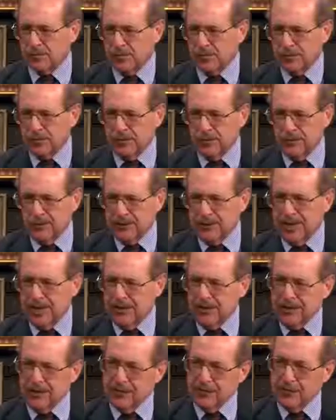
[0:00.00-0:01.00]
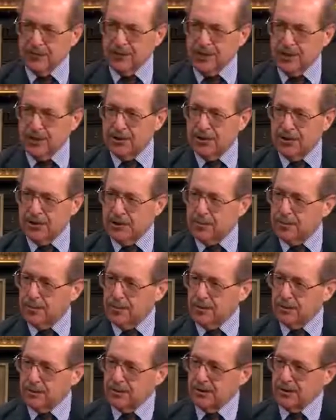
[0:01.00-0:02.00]
But you can take that information and
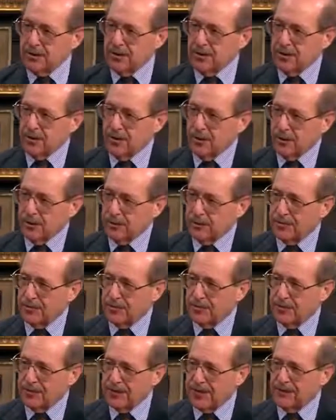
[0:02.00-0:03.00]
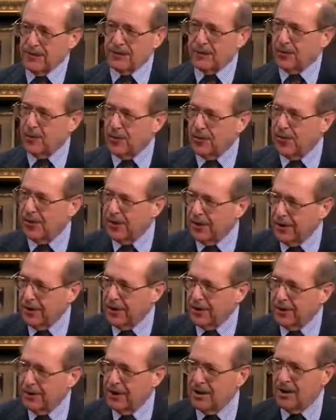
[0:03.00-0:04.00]
bring it to your own home. You don't have to go
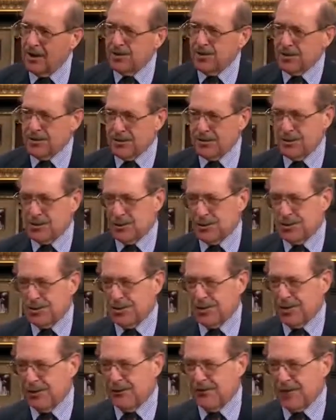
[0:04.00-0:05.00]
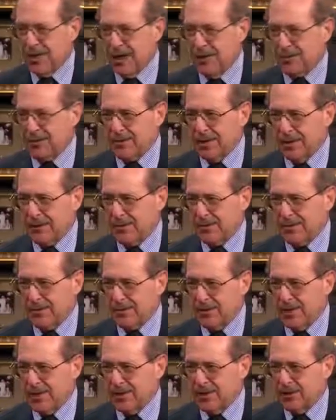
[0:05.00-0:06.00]
there. So this is where Steve Jobs made his
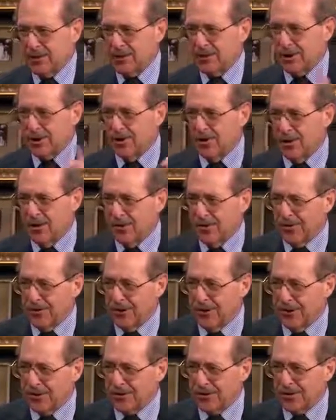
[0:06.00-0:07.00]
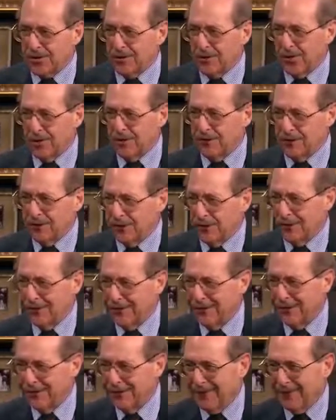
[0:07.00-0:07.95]
mistake. He should have gone there instead of Harvard.